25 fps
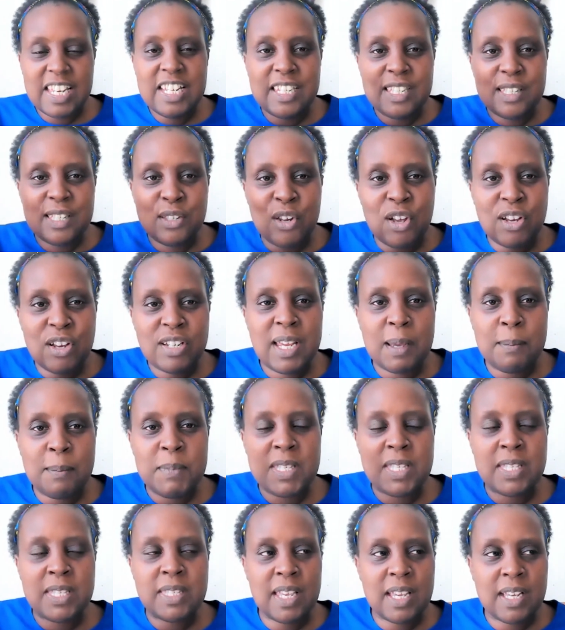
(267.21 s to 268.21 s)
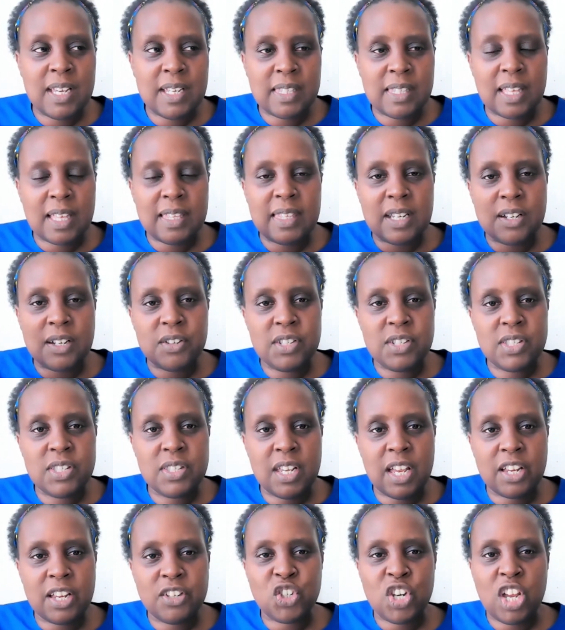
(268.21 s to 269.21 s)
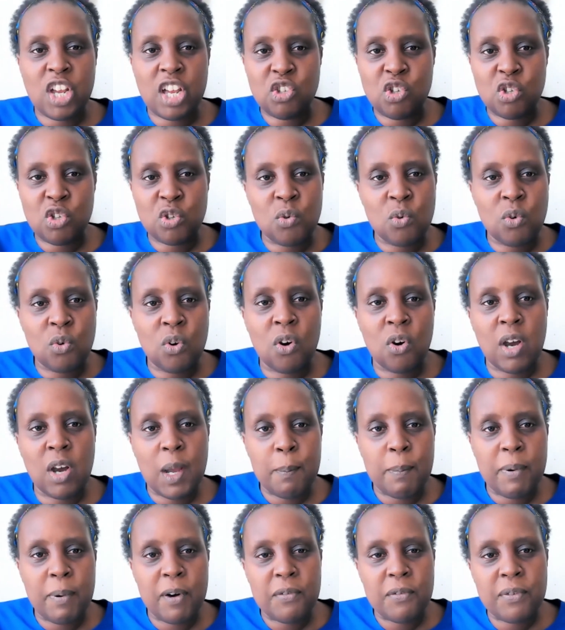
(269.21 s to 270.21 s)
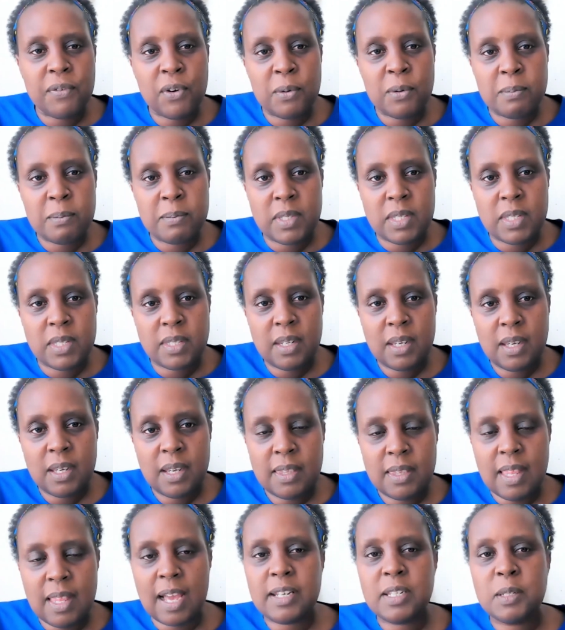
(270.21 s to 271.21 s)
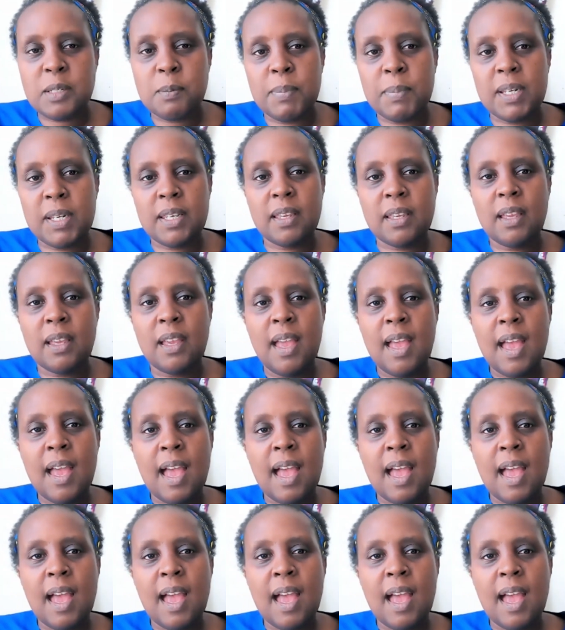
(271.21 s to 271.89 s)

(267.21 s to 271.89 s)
it is not a mistake that the Christian church no longer performs that play.